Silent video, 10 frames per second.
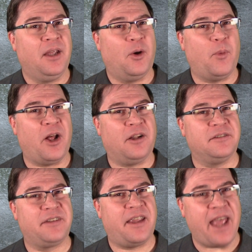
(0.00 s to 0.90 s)
Well,
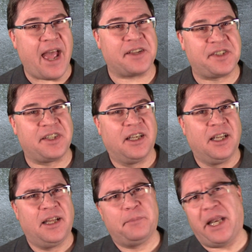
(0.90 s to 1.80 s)
yes,
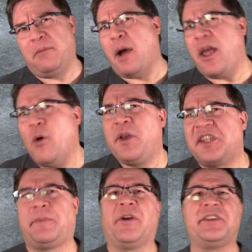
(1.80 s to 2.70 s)
but in my own
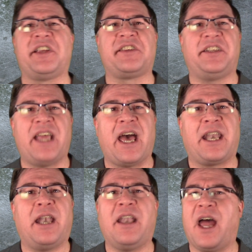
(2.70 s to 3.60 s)
experience as a
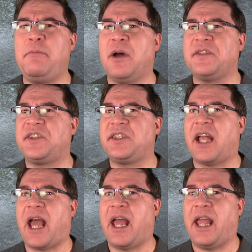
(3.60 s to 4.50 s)
dad, 9 months
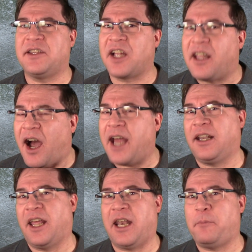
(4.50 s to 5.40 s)
is a
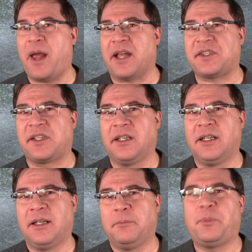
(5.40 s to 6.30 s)
guideline at best,
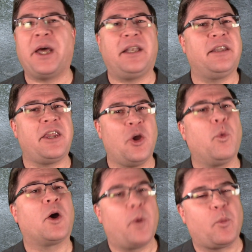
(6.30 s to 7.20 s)
but you
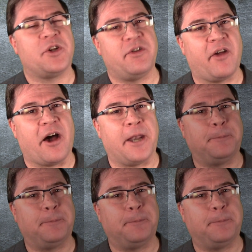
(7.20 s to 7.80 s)
work with what you've got.